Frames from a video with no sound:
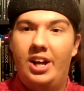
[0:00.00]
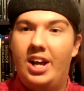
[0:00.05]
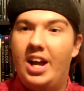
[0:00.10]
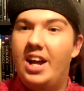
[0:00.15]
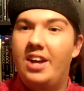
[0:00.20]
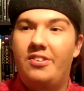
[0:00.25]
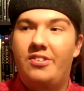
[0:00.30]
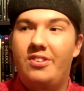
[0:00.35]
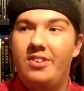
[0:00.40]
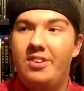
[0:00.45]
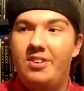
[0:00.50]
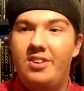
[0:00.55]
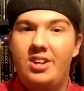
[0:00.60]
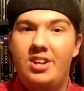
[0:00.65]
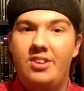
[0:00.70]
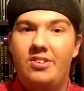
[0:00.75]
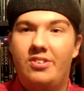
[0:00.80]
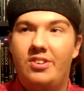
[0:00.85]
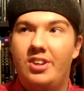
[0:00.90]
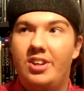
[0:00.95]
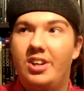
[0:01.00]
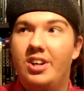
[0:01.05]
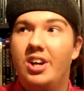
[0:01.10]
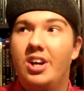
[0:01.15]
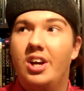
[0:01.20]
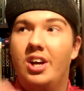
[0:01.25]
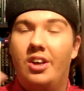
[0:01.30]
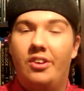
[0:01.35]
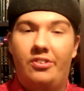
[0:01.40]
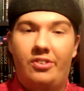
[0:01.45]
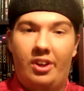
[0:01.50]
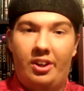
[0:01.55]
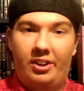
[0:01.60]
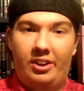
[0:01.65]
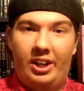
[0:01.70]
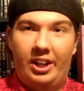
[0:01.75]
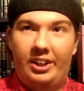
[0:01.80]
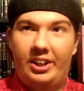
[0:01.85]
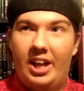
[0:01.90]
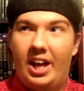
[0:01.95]
AC/DC, something
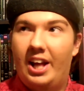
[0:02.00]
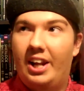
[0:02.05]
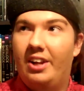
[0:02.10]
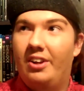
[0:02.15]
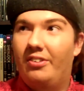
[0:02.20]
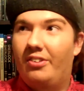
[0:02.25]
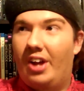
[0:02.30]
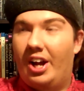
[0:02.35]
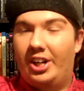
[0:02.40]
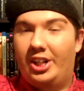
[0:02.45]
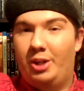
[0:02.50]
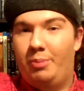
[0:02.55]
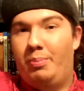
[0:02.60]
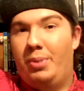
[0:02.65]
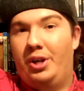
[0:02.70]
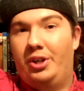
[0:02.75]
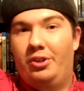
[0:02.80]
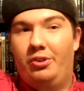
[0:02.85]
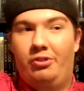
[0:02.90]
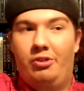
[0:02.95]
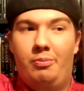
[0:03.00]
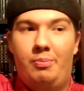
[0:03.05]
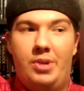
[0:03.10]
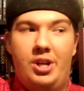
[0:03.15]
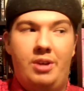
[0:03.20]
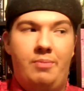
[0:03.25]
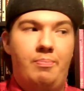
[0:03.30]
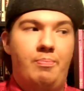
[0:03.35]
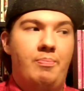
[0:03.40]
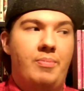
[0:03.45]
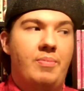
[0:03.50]
like that. There's actually pictures of me